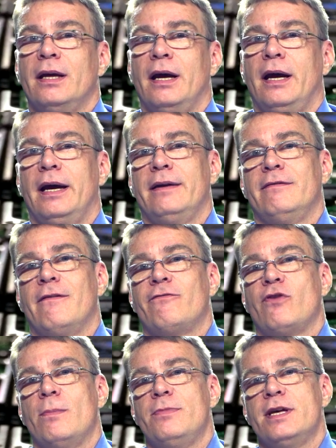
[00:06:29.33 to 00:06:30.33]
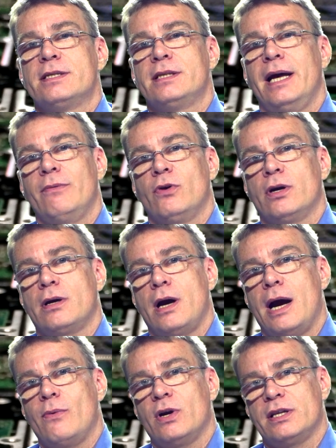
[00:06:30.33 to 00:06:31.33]
And from this network,
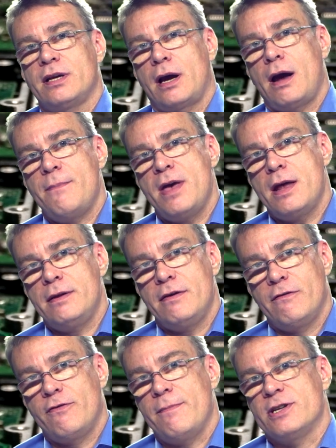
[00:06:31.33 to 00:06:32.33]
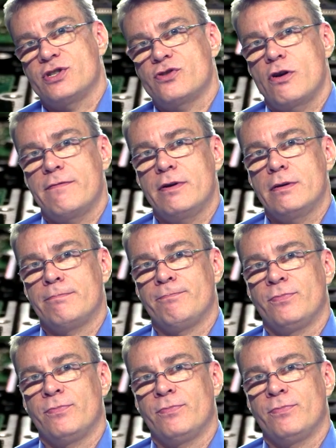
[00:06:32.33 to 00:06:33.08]
I wanted to come in from a server.